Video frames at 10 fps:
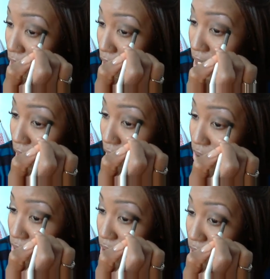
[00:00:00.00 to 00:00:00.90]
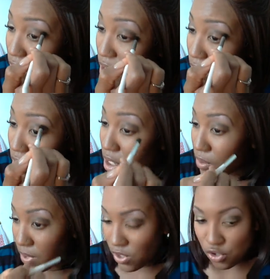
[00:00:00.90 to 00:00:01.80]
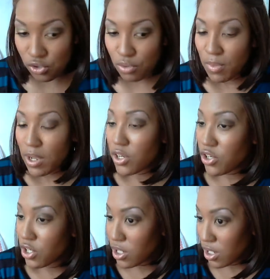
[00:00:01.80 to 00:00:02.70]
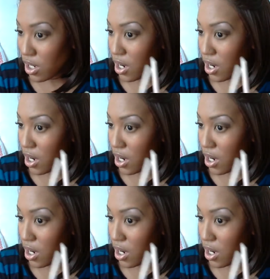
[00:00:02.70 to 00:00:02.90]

I, I diluted it a little bit too much